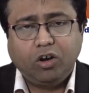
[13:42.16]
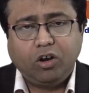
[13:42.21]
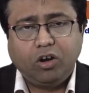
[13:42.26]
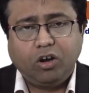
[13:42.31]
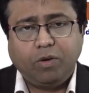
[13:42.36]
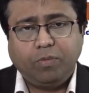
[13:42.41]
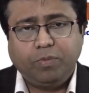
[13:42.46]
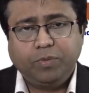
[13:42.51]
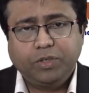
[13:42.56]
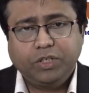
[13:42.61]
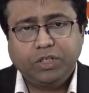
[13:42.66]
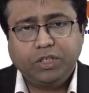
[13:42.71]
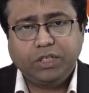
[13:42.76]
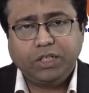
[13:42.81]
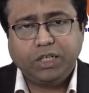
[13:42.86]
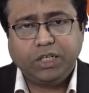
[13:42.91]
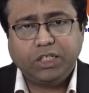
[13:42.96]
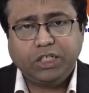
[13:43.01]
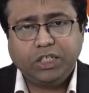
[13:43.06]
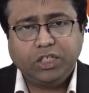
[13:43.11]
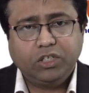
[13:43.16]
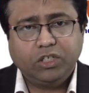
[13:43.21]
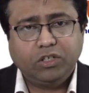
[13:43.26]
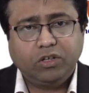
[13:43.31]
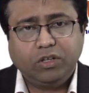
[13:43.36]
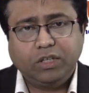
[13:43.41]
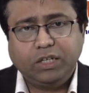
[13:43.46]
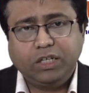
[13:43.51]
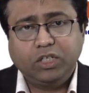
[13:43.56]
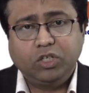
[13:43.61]
opposite directions,
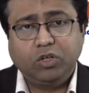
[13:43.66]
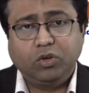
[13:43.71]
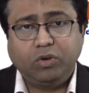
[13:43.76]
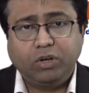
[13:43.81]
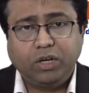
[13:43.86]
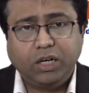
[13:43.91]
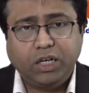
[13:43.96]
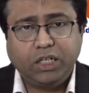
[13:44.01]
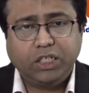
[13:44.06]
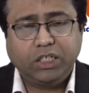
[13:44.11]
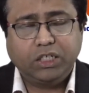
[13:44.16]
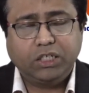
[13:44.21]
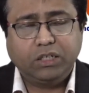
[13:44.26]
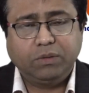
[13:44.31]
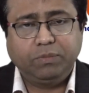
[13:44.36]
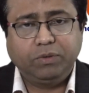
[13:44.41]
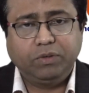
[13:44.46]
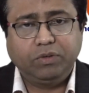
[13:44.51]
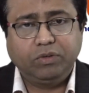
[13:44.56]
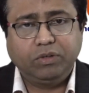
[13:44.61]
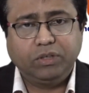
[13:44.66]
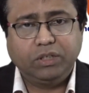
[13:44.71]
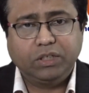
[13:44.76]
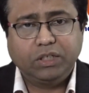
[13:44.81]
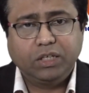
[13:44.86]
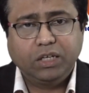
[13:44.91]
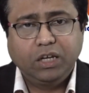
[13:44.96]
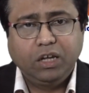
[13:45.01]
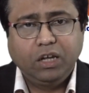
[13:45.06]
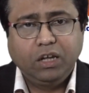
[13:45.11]
or there is no relationship between these.
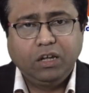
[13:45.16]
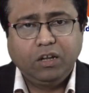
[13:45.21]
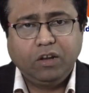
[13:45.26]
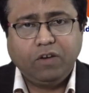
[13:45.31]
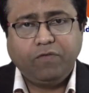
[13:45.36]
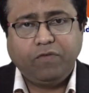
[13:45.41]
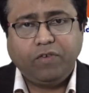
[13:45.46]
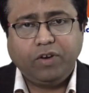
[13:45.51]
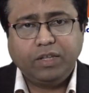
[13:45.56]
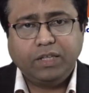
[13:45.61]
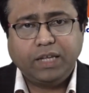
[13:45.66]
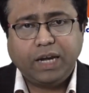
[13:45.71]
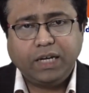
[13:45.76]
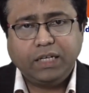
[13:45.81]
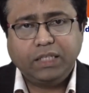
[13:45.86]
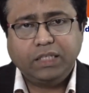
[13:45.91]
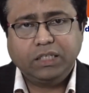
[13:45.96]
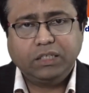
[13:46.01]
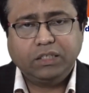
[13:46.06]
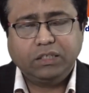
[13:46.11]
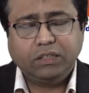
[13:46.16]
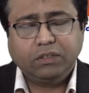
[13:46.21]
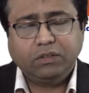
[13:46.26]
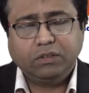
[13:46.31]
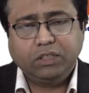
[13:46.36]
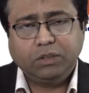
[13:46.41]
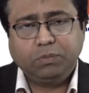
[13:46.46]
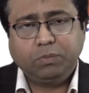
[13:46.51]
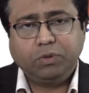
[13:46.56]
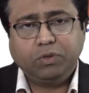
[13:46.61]
Now for that,
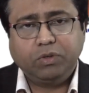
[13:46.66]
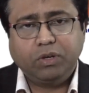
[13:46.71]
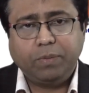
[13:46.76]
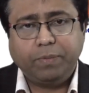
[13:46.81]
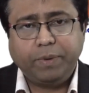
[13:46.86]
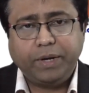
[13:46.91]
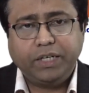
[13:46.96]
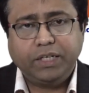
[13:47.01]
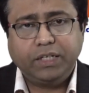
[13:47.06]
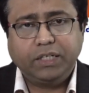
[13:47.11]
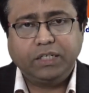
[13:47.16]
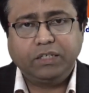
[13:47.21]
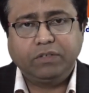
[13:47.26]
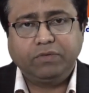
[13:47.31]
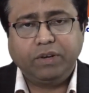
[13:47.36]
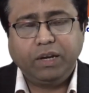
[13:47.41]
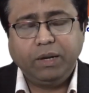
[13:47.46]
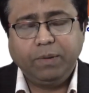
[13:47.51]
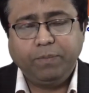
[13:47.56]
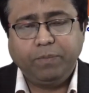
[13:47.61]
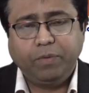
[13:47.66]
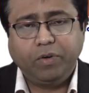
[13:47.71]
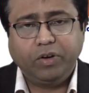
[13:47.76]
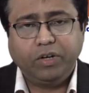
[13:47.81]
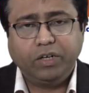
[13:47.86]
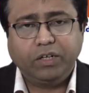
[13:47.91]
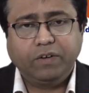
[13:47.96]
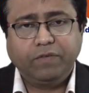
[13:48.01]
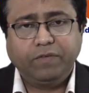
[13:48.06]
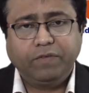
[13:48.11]
this particular metric is very
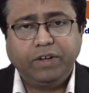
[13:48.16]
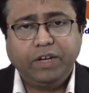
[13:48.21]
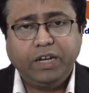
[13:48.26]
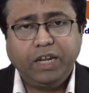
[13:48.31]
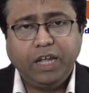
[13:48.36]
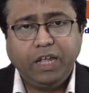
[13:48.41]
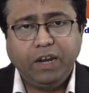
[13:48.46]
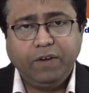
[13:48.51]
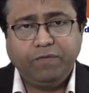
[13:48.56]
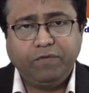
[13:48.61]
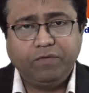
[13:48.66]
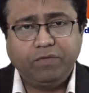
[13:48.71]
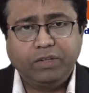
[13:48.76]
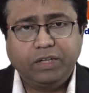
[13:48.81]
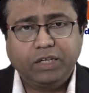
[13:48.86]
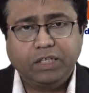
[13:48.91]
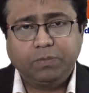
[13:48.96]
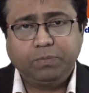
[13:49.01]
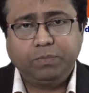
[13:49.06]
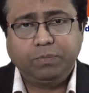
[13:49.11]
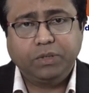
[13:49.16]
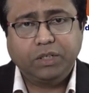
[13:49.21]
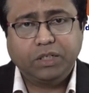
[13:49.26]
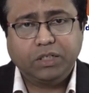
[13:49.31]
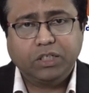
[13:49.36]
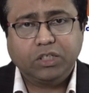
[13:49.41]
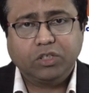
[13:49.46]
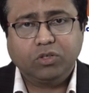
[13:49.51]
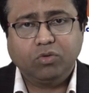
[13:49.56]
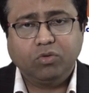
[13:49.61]
important and very helpful. That is
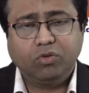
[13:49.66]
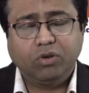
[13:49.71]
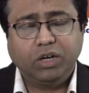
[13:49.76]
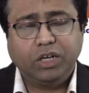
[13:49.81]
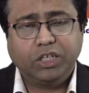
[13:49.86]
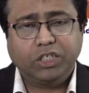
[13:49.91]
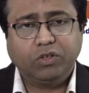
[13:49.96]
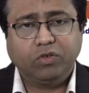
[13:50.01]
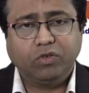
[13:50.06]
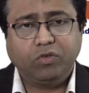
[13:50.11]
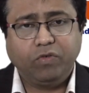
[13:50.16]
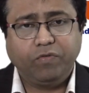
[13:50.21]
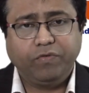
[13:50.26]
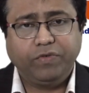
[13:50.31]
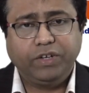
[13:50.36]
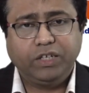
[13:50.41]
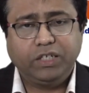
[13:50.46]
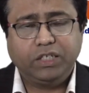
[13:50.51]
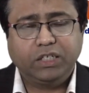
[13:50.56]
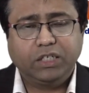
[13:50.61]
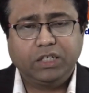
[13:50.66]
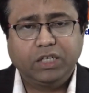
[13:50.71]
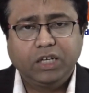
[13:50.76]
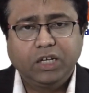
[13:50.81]
Pearson's correlation coefficient.